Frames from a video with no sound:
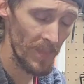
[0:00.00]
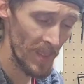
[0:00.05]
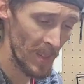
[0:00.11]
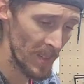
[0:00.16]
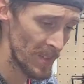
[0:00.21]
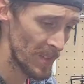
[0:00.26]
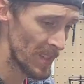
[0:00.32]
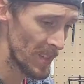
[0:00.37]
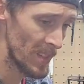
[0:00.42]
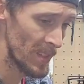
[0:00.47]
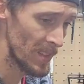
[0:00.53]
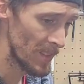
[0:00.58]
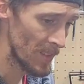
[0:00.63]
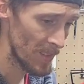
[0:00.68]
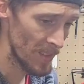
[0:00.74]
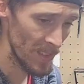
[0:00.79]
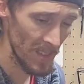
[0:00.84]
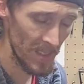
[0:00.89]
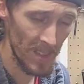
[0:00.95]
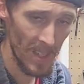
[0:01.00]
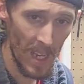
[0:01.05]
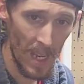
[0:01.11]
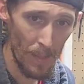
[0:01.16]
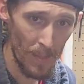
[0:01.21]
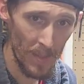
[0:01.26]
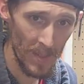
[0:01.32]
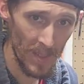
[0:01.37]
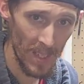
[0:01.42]
until it's
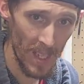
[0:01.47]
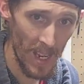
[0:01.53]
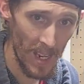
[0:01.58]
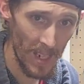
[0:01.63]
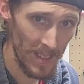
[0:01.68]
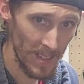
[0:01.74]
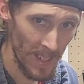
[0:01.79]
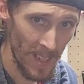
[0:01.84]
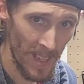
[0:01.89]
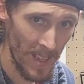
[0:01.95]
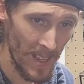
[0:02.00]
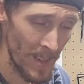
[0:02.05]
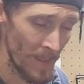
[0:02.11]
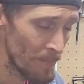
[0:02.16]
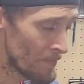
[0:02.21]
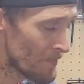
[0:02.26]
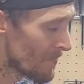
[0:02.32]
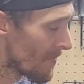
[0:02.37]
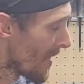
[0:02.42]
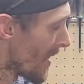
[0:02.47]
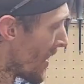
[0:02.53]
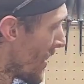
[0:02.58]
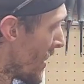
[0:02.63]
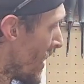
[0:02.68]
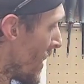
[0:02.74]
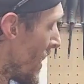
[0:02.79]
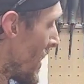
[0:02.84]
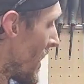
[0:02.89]
HopperStock time.
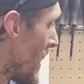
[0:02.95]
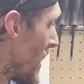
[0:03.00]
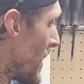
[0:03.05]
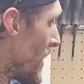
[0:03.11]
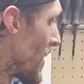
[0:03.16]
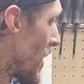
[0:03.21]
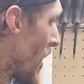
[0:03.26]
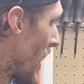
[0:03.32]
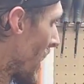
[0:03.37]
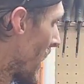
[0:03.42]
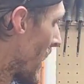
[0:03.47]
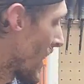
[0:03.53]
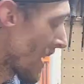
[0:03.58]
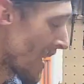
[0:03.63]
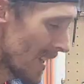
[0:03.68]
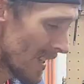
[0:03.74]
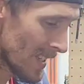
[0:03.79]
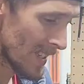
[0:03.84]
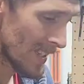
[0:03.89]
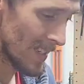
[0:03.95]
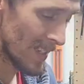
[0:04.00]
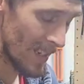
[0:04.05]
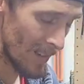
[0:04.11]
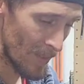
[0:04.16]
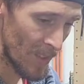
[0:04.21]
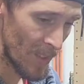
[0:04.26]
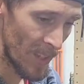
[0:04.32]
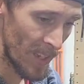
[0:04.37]
So I got to kind of get
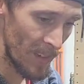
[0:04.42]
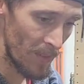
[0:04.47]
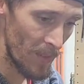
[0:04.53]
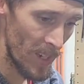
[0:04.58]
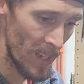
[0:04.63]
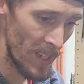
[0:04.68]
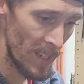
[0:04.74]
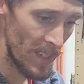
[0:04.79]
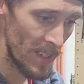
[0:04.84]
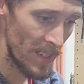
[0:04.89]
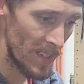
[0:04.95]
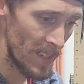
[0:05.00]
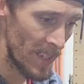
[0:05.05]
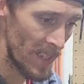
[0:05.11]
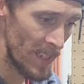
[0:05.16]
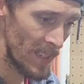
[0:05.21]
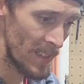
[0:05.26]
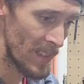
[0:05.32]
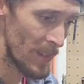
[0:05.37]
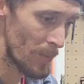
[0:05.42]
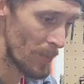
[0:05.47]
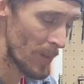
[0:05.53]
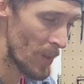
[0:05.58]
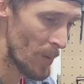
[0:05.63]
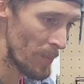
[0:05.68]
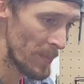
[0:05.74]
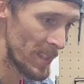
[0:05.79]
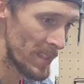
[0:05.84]
everything ready today that we're
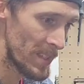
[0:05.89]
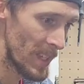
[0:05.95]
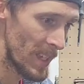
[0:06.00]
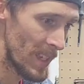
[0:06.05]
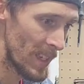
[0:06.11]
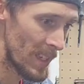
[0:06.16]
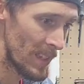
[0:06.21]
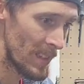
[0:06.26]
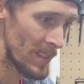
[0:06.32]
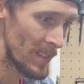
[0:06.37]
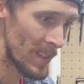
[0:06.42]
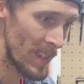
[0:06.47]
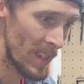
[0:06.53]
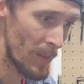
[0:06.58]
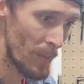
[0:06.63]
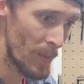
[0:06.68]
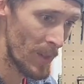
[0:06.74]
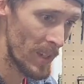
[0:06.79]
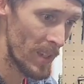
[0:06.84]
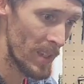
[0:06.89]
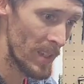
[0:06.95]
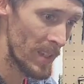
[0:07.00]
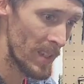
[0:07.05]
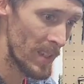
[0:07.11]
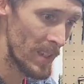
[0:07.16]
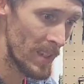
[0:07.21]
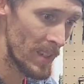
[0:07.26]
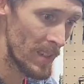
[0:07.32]
going to be taking. That
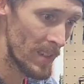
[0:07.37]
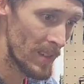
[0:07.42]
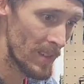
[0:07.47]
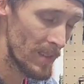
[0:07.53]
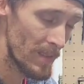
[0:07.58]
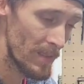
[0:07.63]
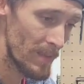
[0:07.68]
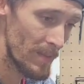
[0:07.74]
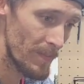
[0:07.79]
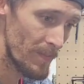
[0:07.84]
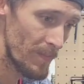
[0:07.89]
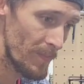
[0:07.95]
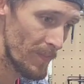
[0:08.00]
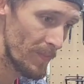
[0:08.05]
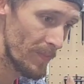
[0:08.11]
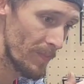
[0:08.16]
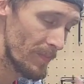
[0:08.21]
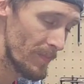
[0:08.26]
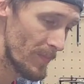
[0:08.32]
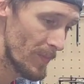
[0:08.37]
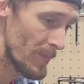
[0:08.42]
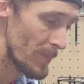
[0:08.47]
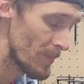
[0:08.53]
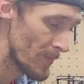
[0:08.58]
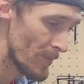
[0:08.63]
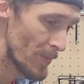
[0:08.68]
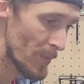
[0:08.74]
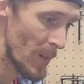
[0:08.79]
way,
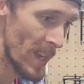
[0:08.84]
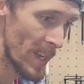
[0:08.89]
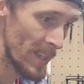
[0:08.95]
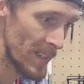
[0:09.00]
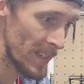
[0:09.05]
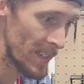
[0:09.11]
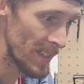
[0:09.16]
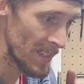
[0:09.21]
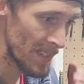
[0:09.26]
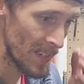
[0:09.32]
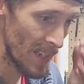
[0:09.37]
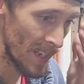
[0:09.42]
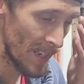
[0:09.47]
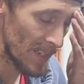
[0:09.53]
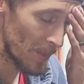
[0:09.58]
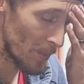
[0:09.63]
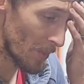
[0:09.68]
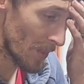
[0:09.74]
Friday of next